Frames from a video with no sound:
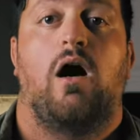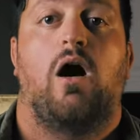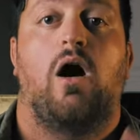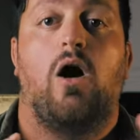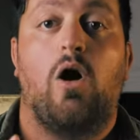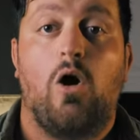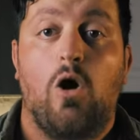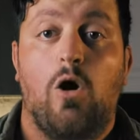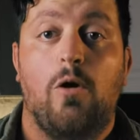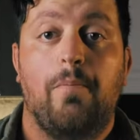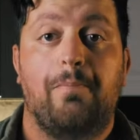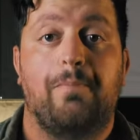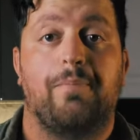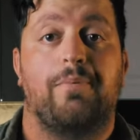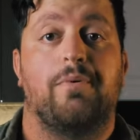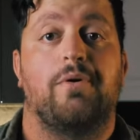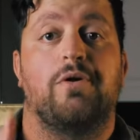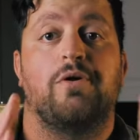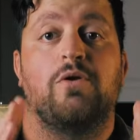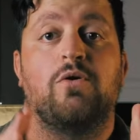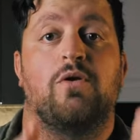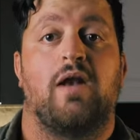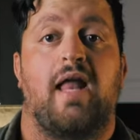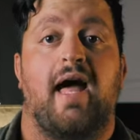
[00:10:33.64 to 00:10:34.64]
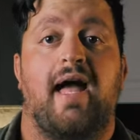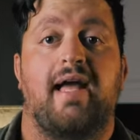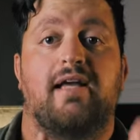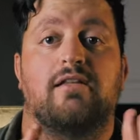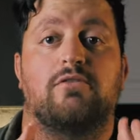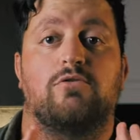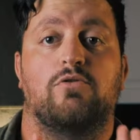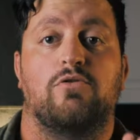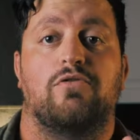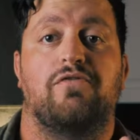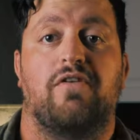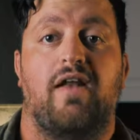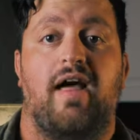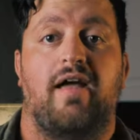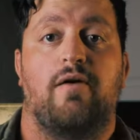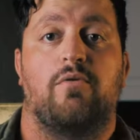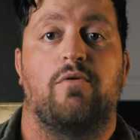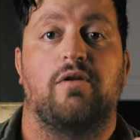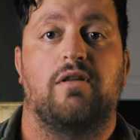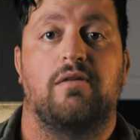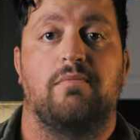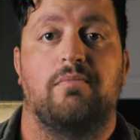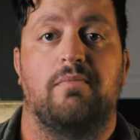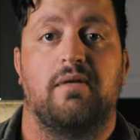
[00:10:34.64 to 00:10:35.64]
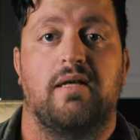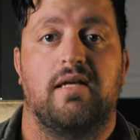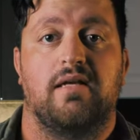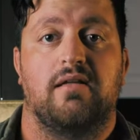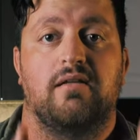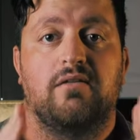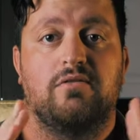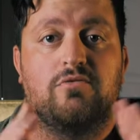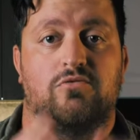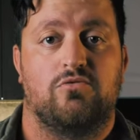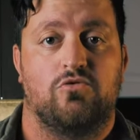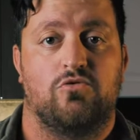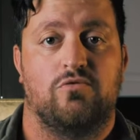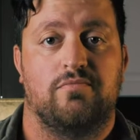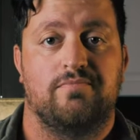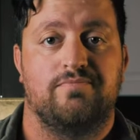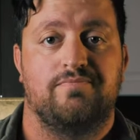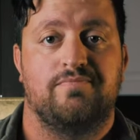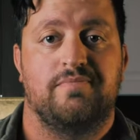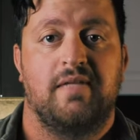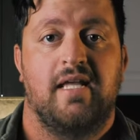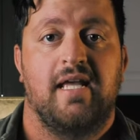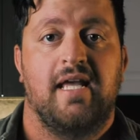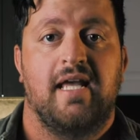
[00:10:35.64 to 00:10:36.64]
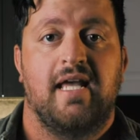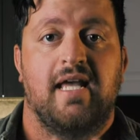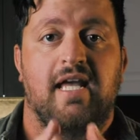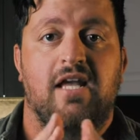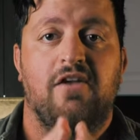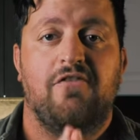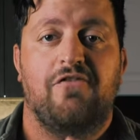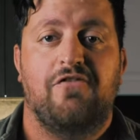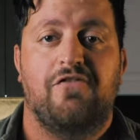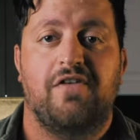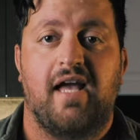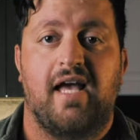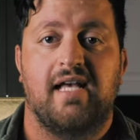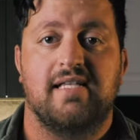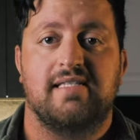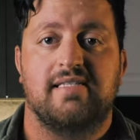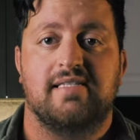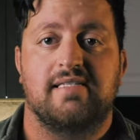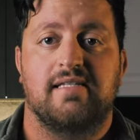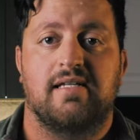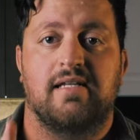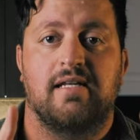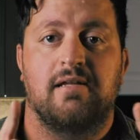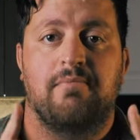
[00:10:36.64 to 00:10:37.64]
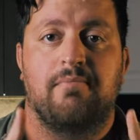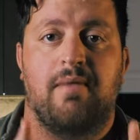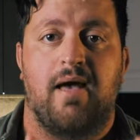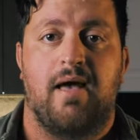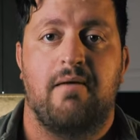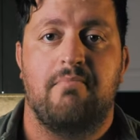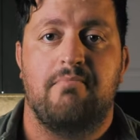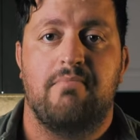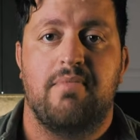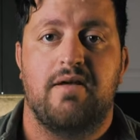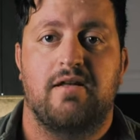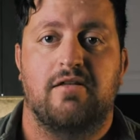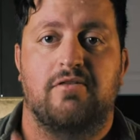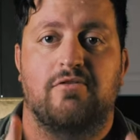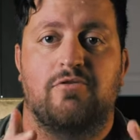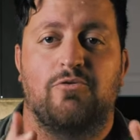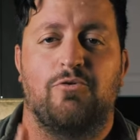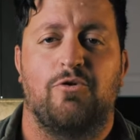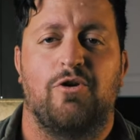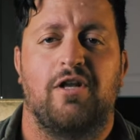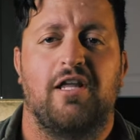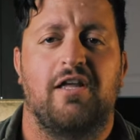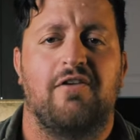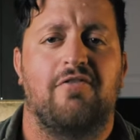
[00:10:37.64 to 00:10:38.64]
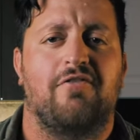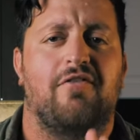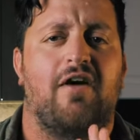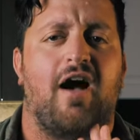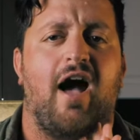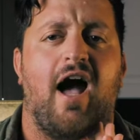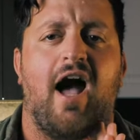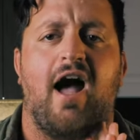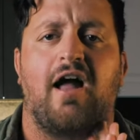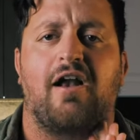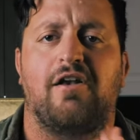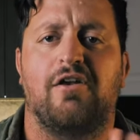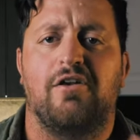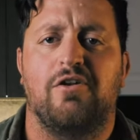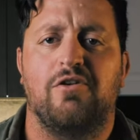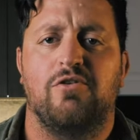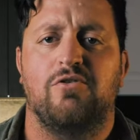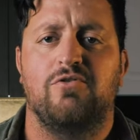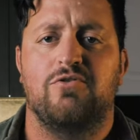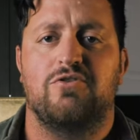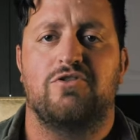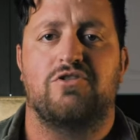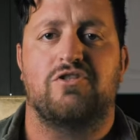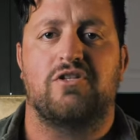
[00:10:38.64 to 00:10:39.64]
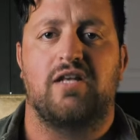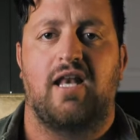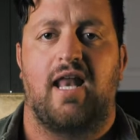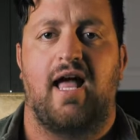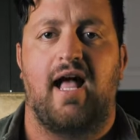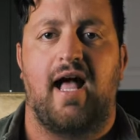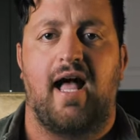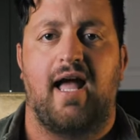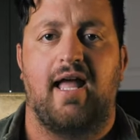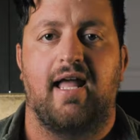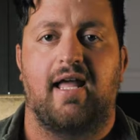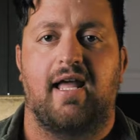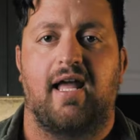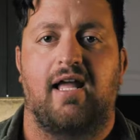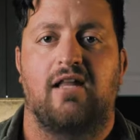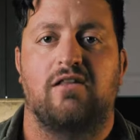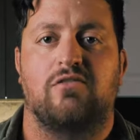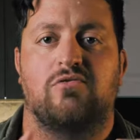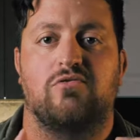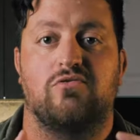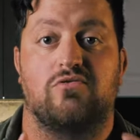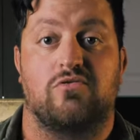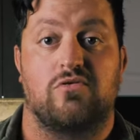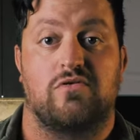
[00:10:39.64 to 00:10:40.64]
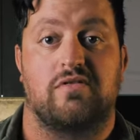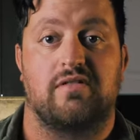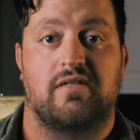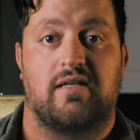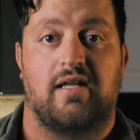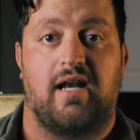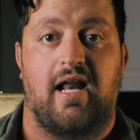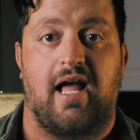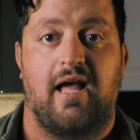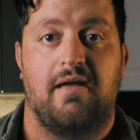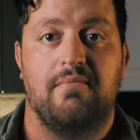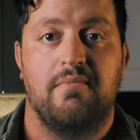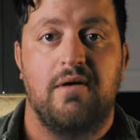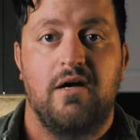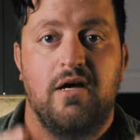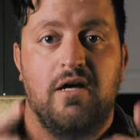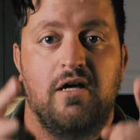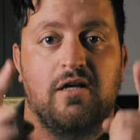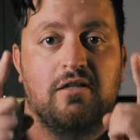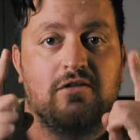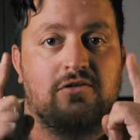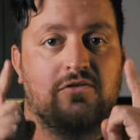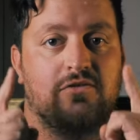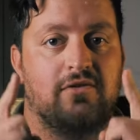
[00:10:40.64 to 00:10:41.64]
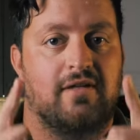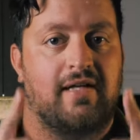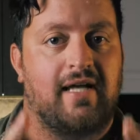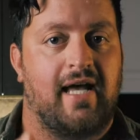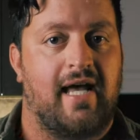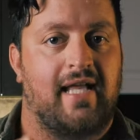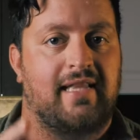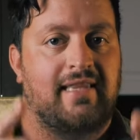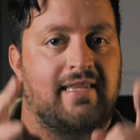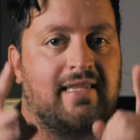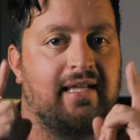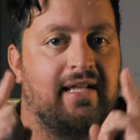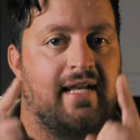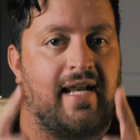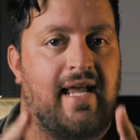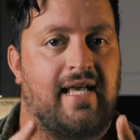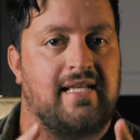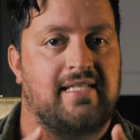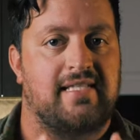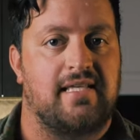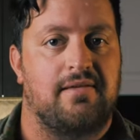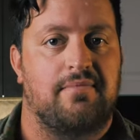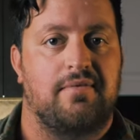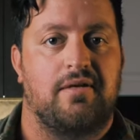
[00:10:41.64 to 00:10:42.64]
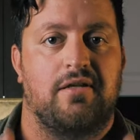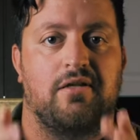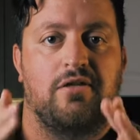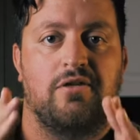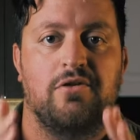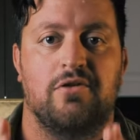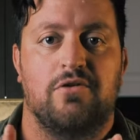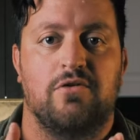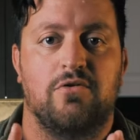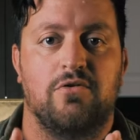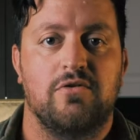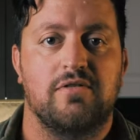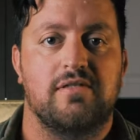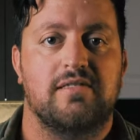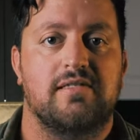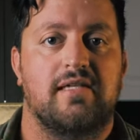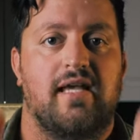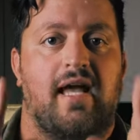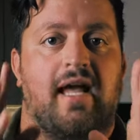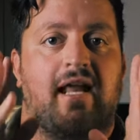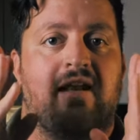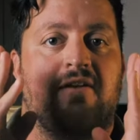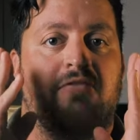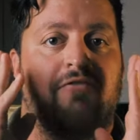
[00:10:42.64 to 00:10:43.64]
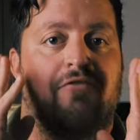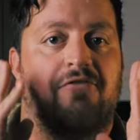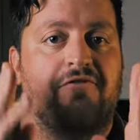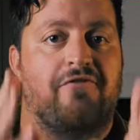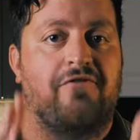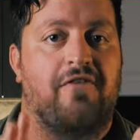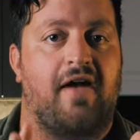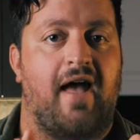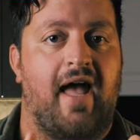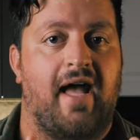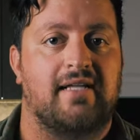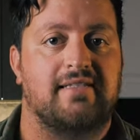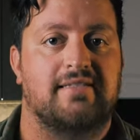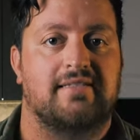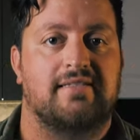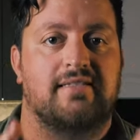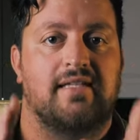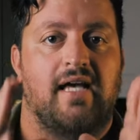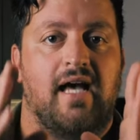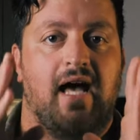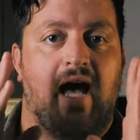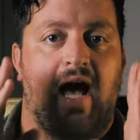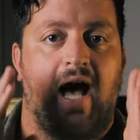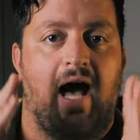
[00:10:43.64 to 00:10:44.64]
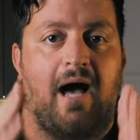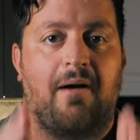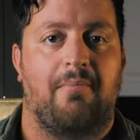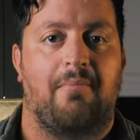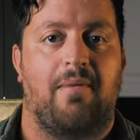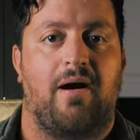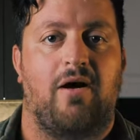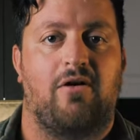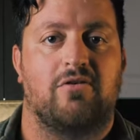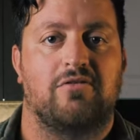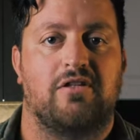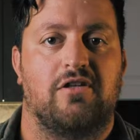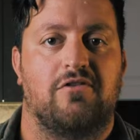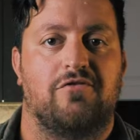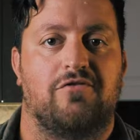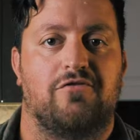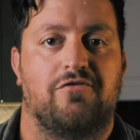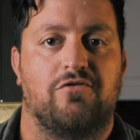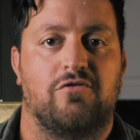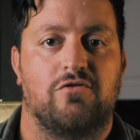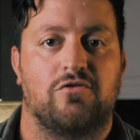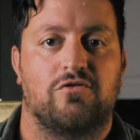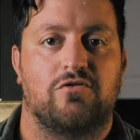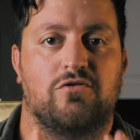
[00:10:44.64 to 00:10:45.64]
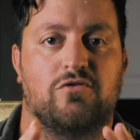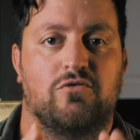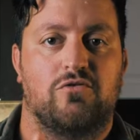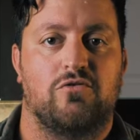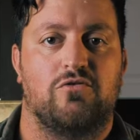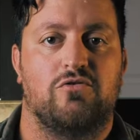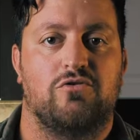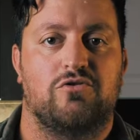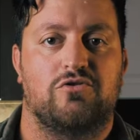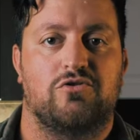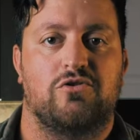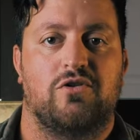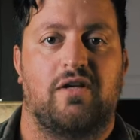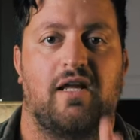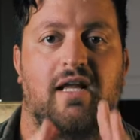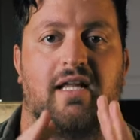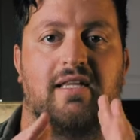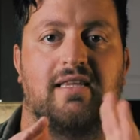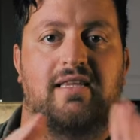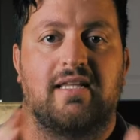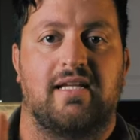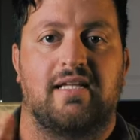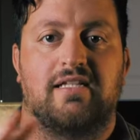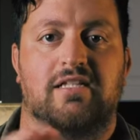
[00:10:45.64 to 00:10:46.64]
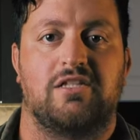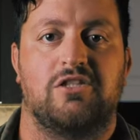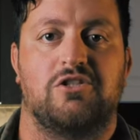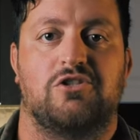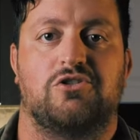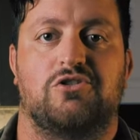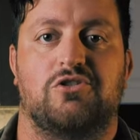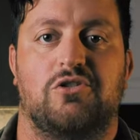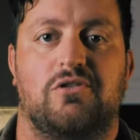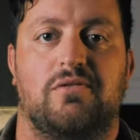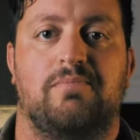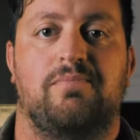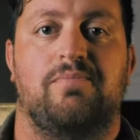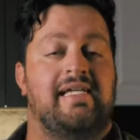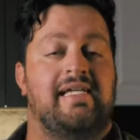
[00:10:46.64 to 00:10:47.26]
Hope you like to fly with me too. If yes, remember to leave a huge like and to subscribe to get recipe news and facts about the food, culture and tradition.